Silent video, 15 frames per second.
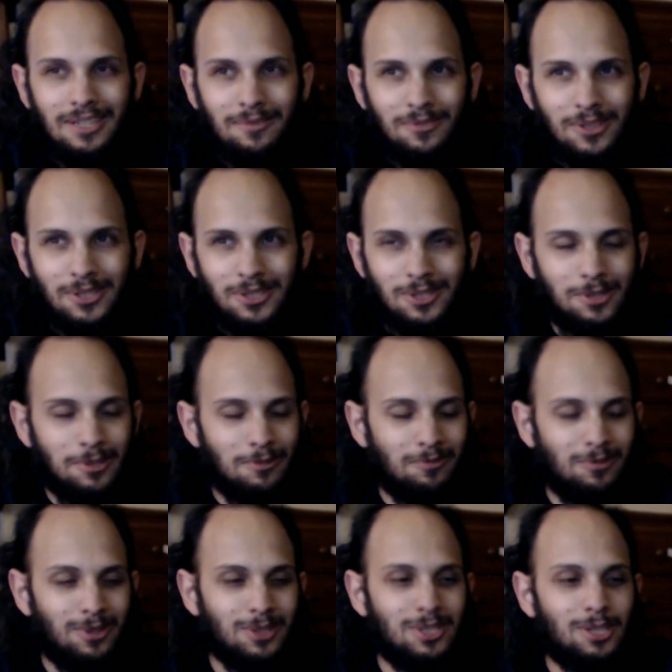if this is your
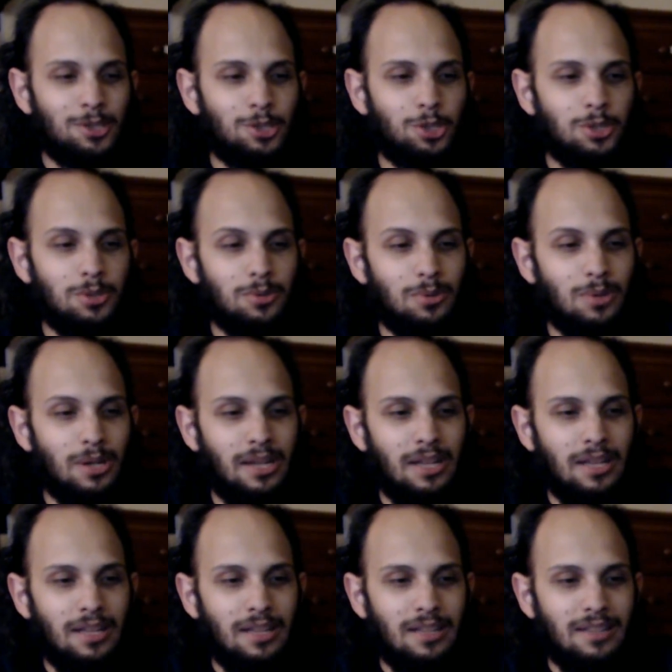first issue,
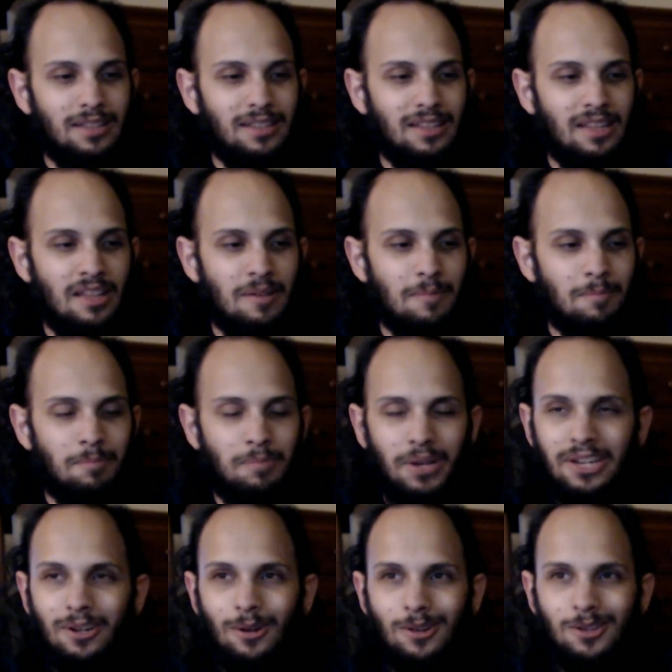
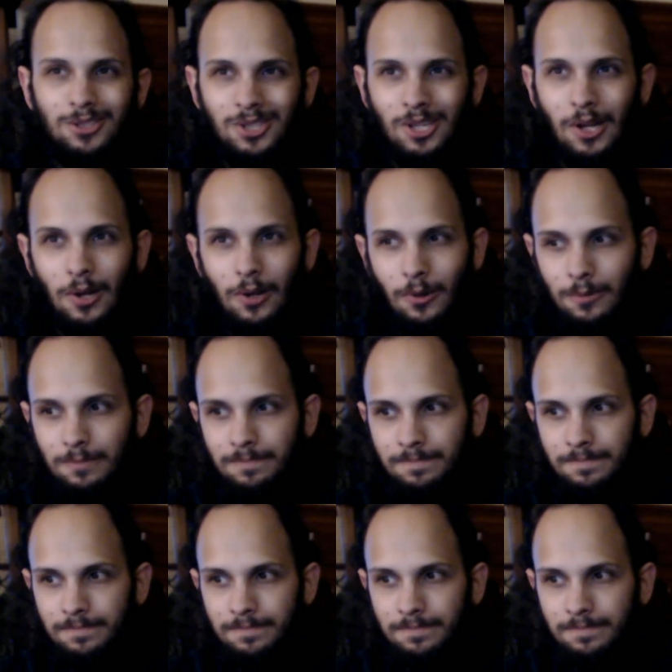but it also